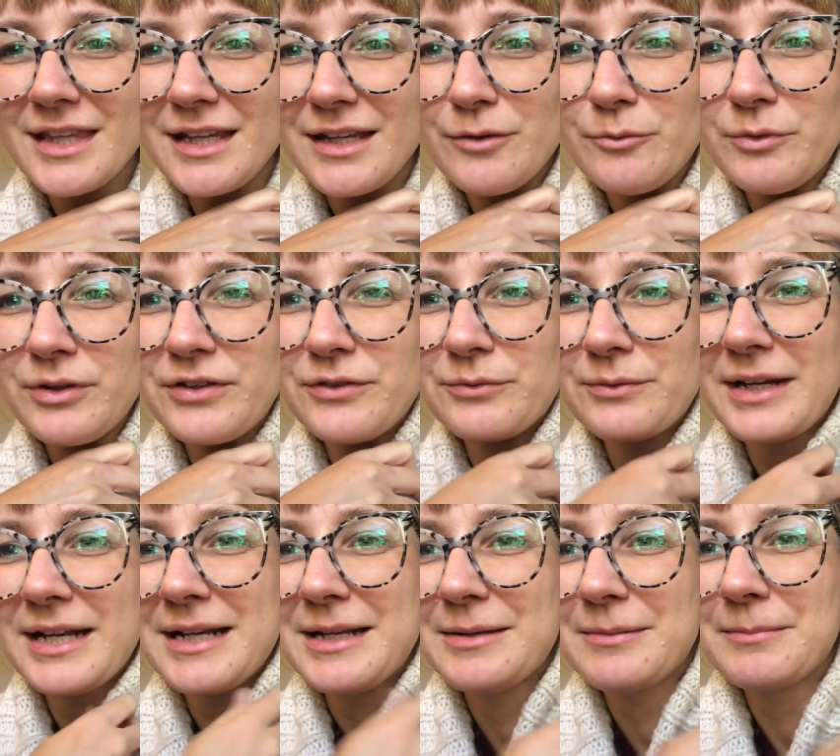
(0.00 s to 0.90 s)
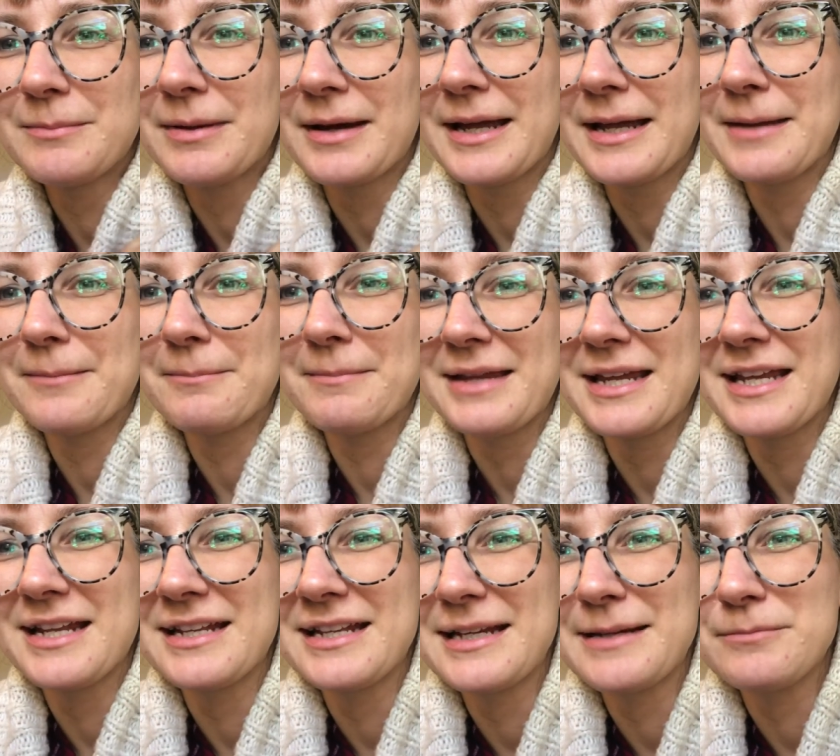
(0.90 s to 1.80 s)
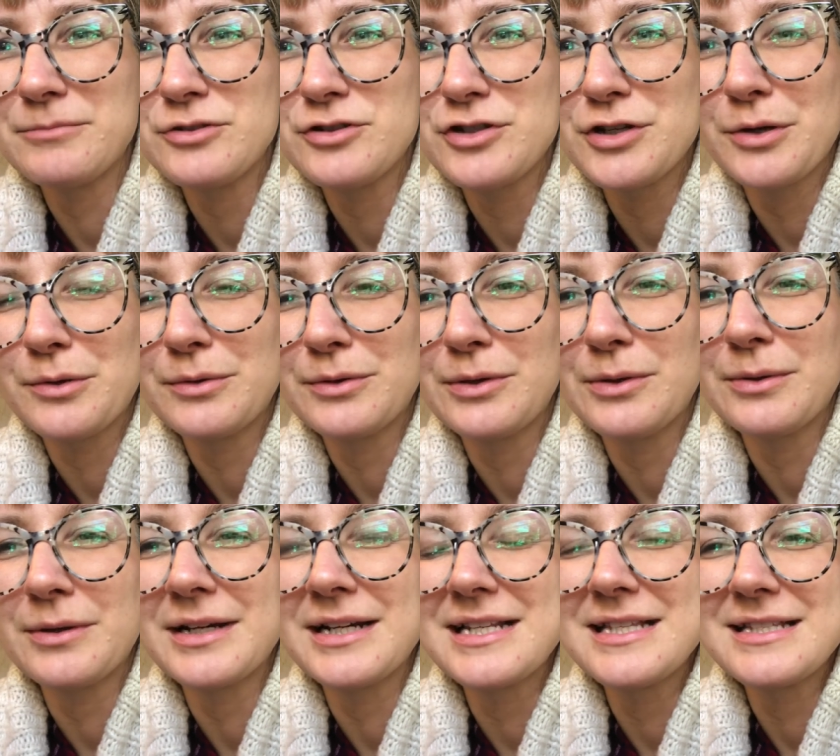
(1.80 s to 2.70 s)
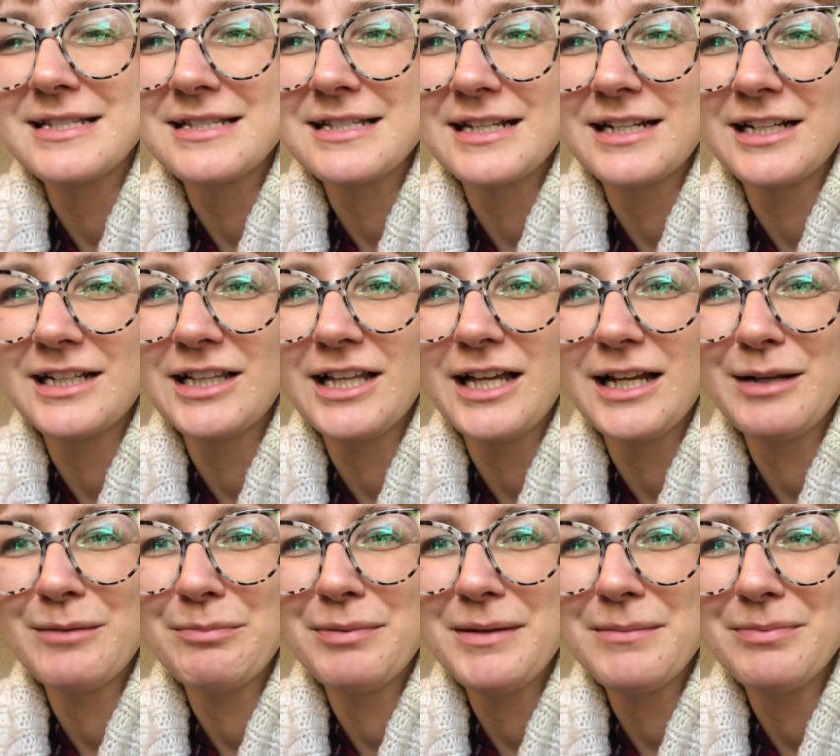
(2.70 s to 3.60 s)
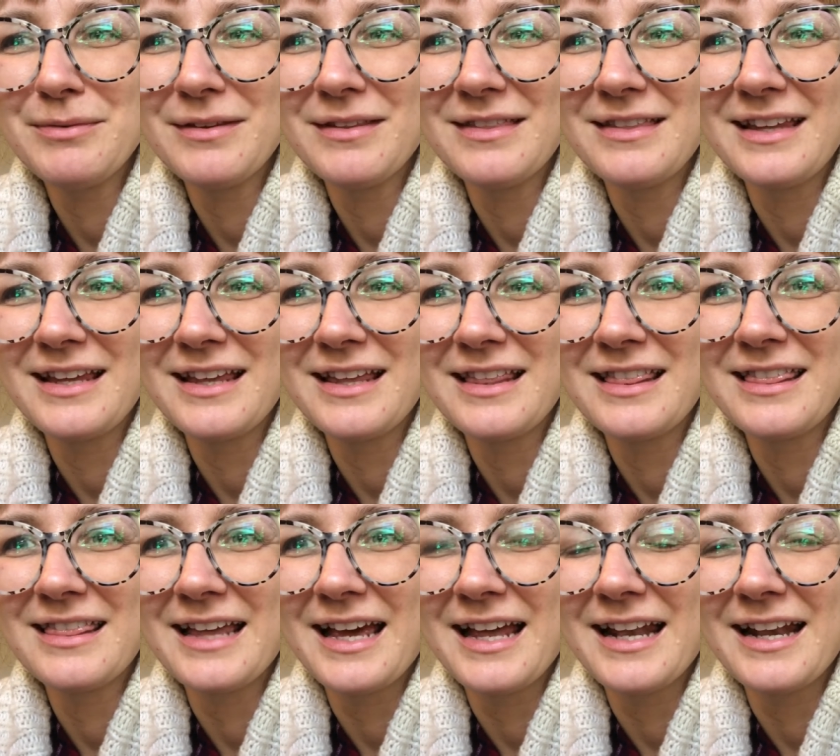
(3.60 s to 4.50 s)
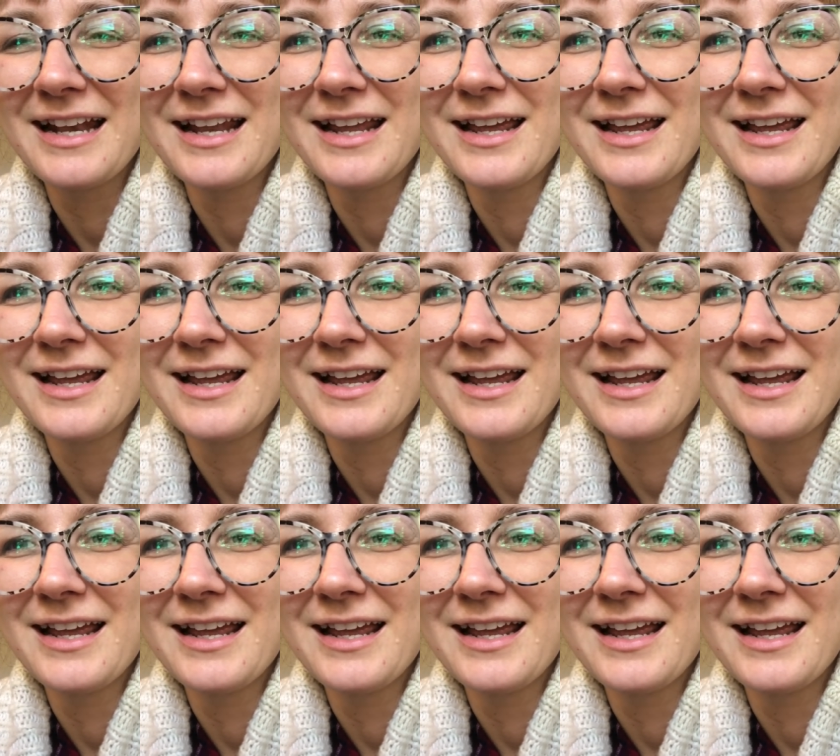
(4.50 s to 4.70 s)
was written by a man named Joe Laurence, and a lot of people think that